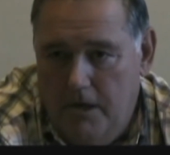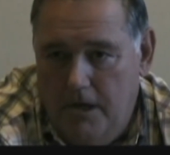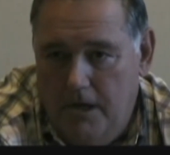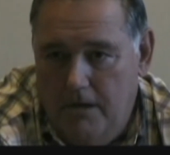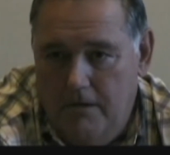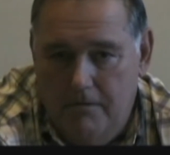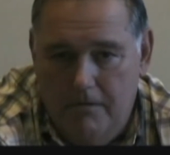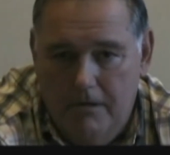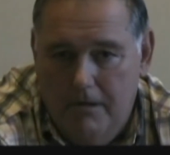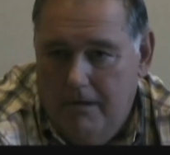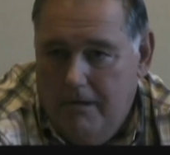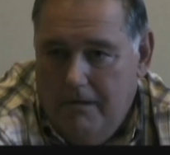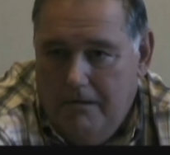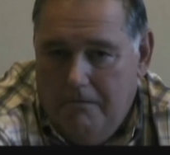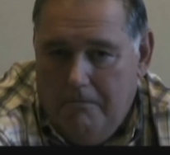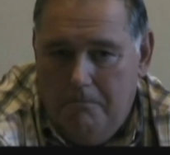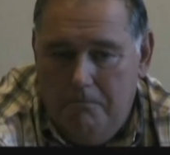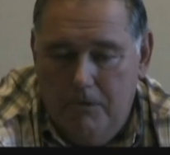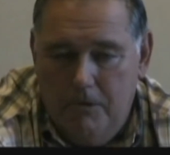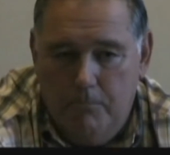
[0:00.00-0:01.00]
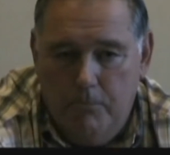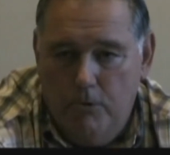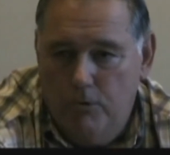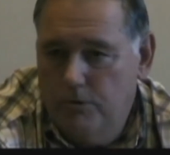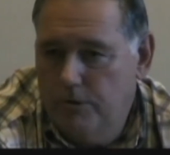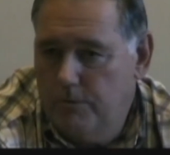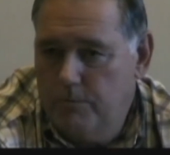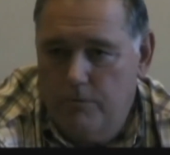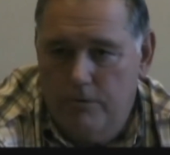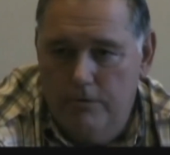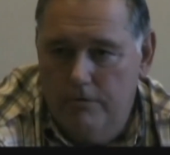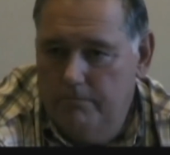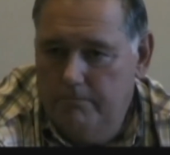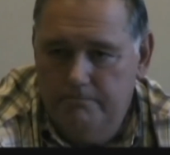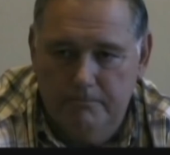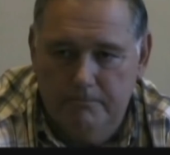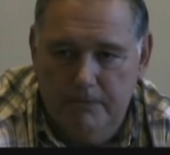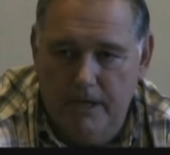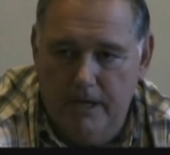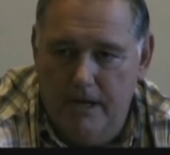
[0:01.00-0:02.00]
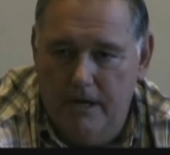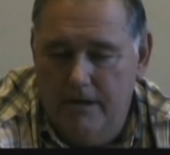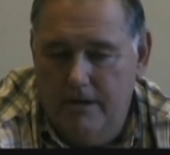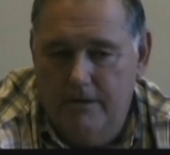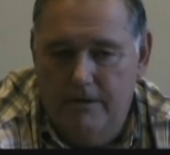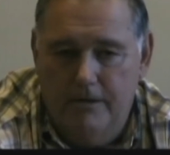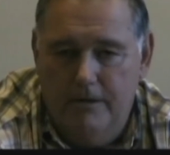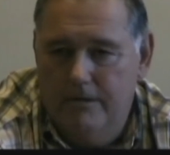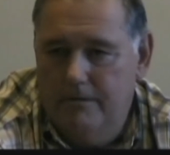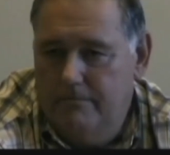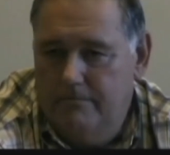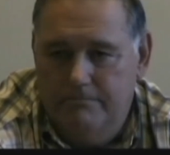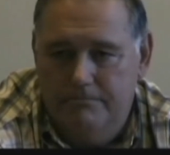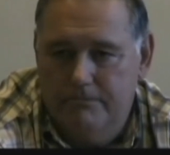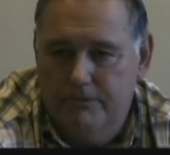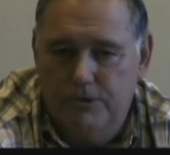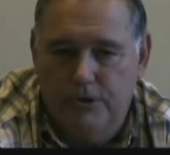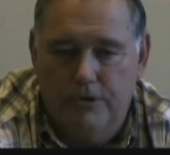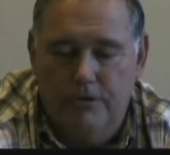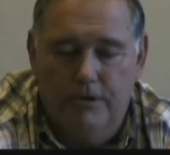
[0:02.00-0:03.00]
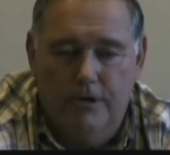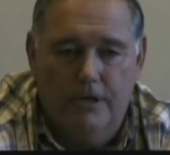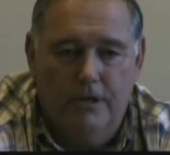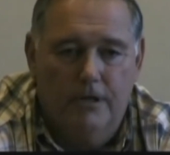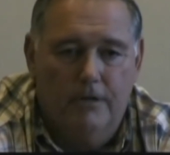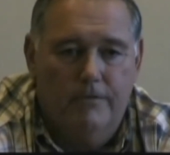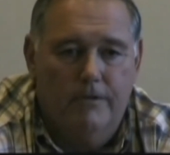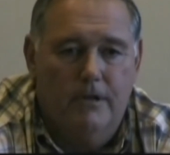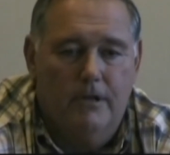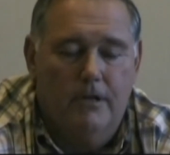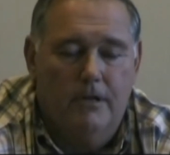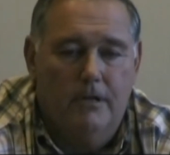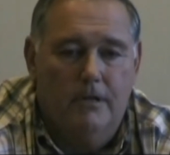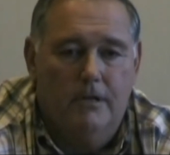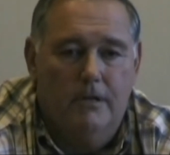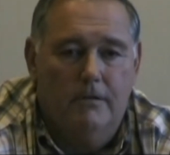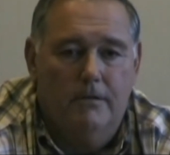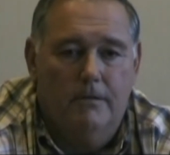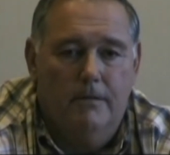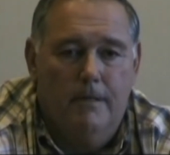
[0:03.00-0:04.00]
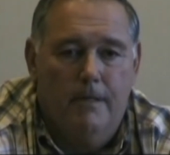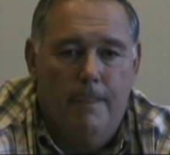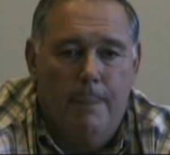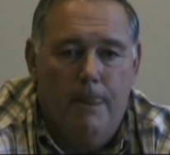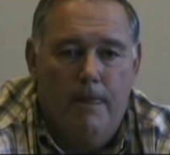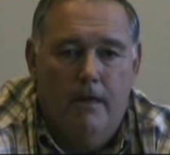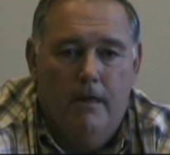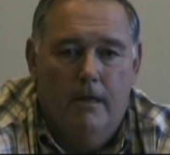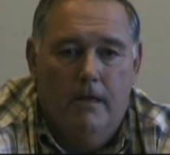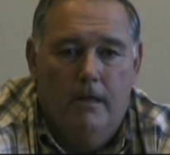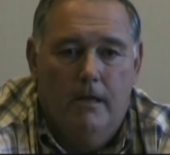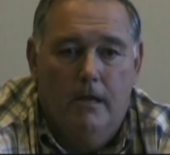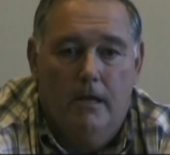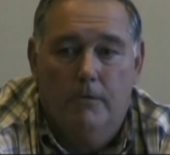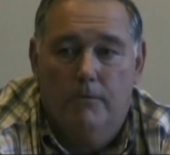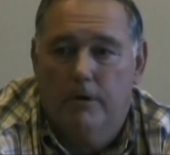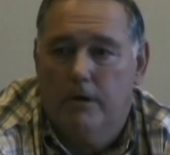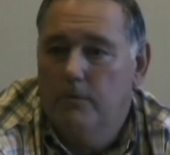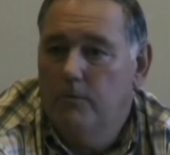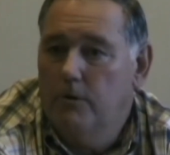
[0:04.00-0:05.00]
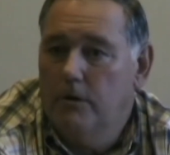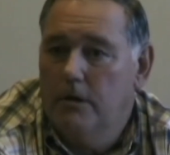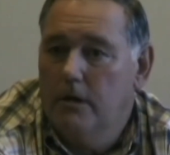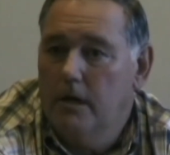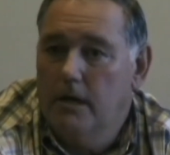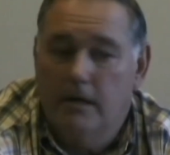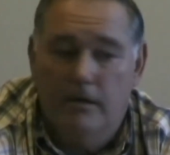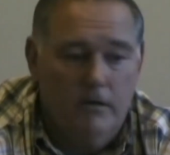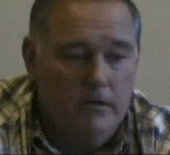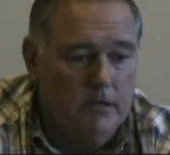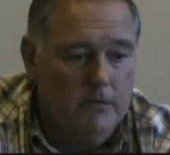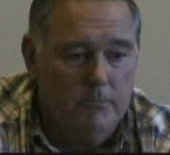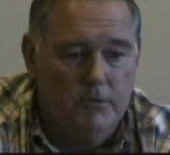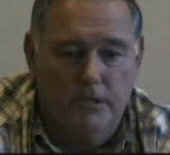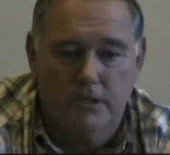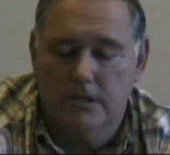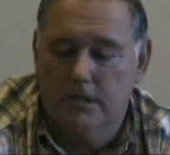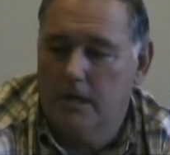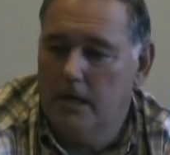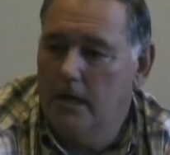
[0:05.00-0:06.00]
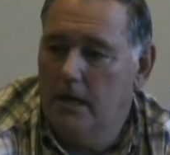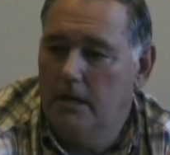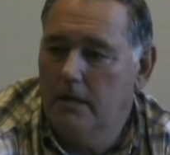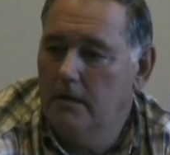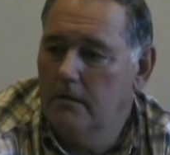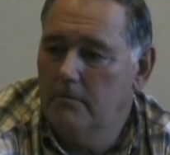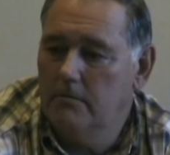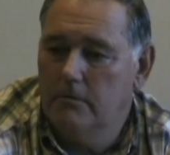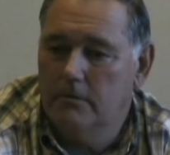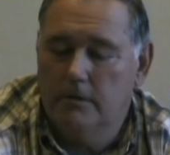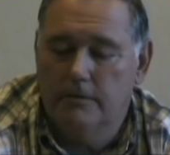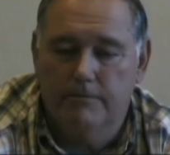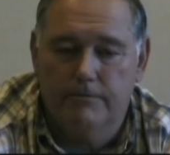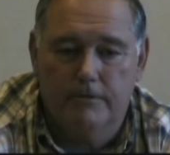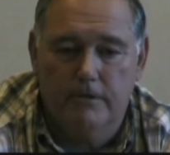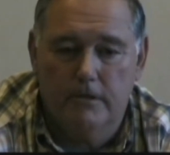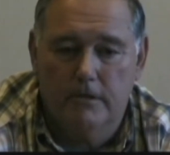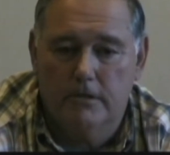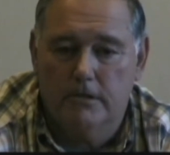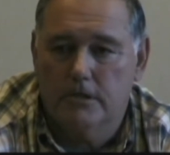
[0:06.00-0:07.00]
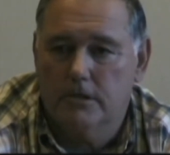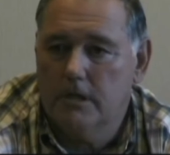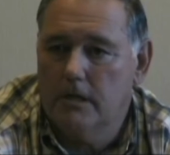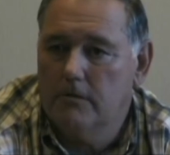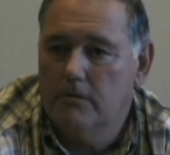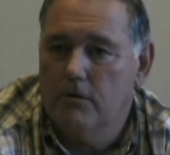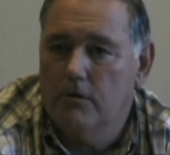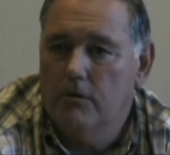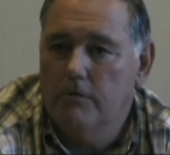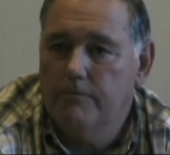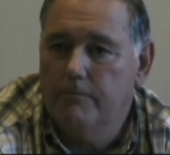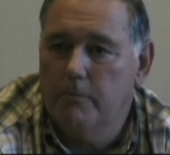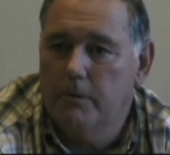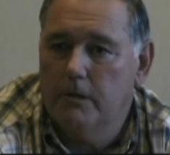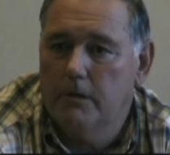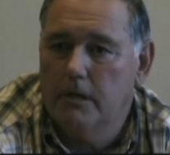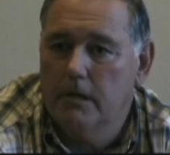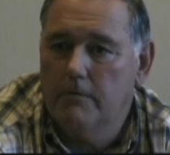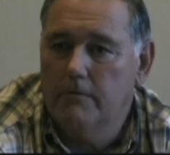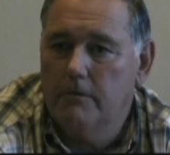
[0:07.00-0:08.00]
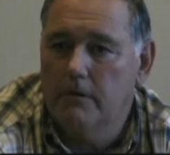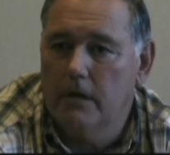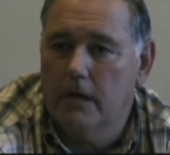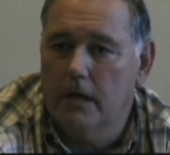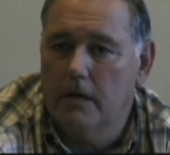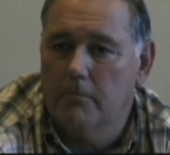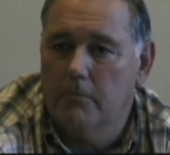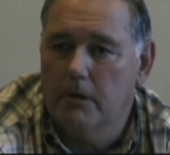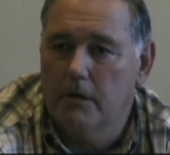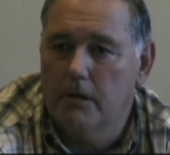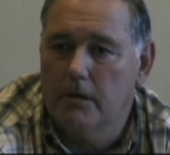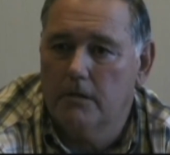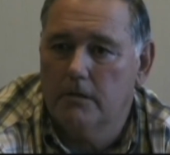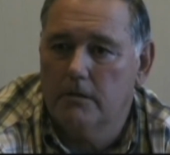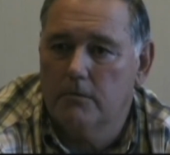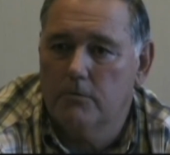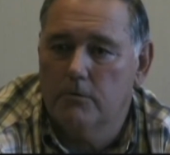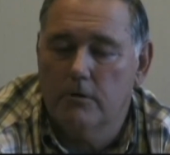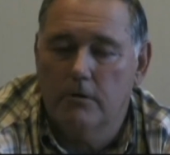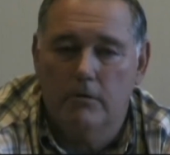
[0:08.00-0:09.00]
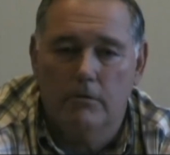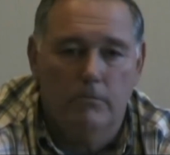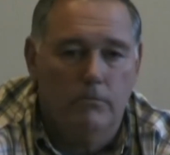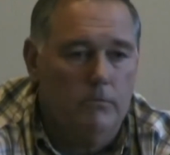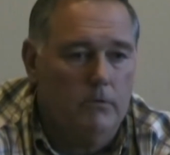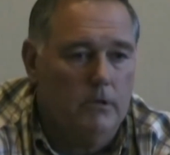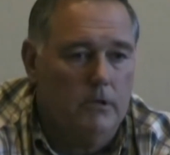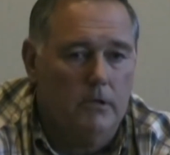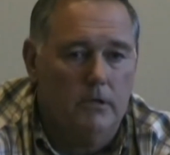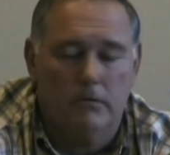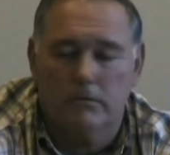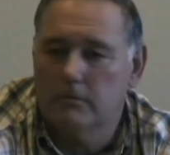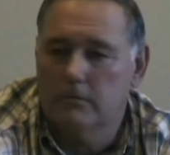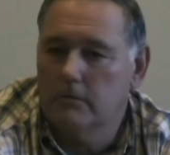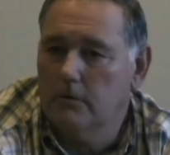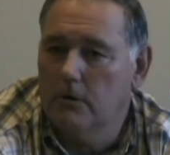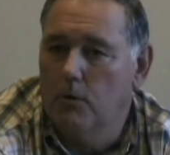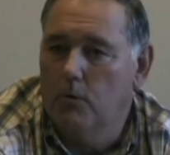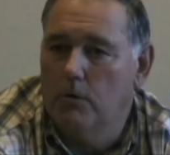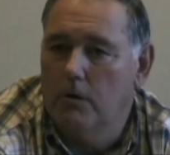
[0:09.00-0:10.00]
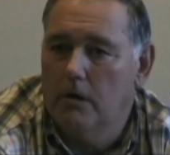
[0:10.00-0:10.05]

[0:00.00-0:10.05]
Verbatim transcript: And the boats were kind of on the southern end of it, and anyway, one night, here comes this guy that lived just down the hall from me at the Naval Academy, and I said, where are you going?